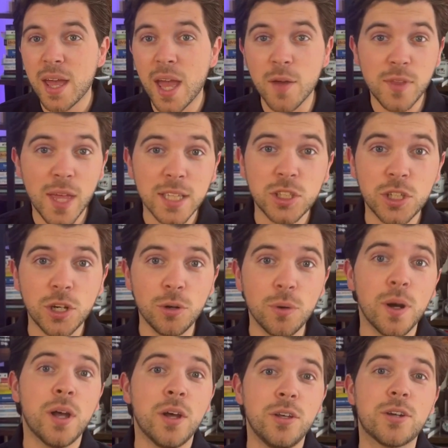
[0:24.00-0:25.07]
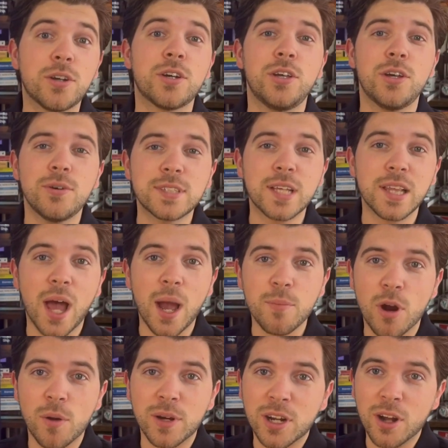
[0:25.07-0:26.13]
If that's you, you can use a
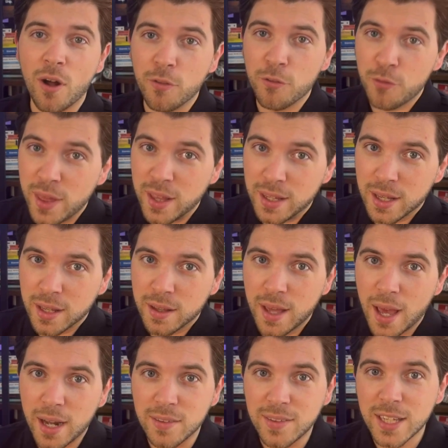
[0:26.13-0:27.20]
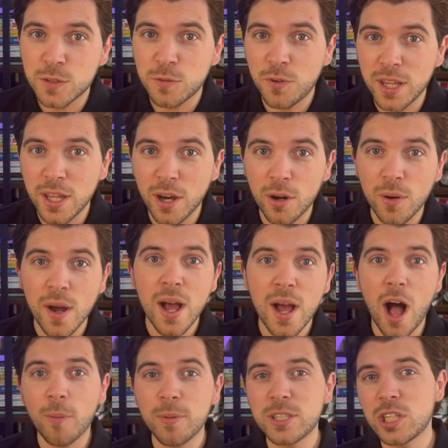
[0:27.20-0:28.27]
library called Vite. And in this video,
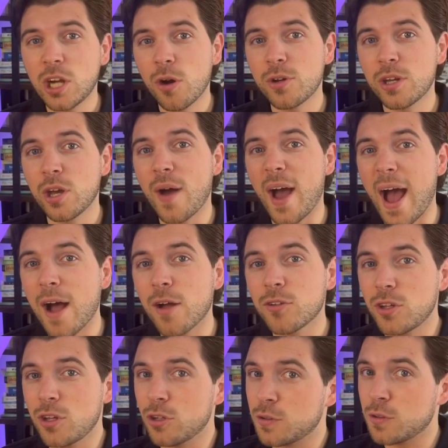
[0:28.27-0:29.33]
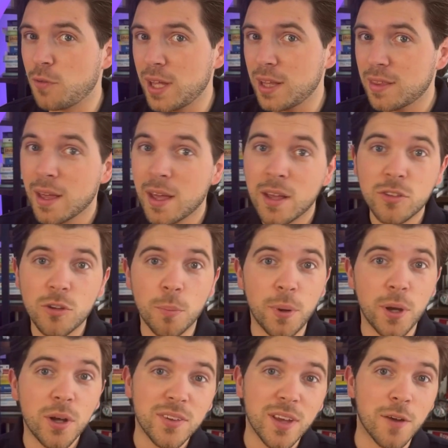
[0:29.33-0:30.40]
I'll be showing you how to use Vite to
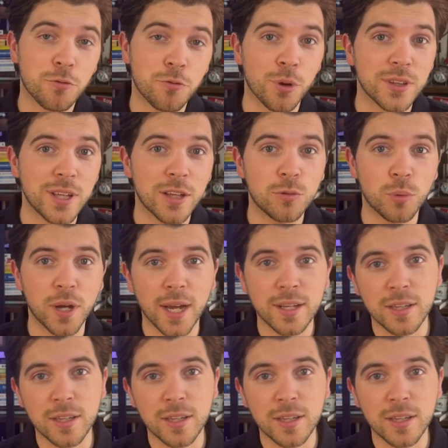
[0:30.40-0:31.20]
build a front-end React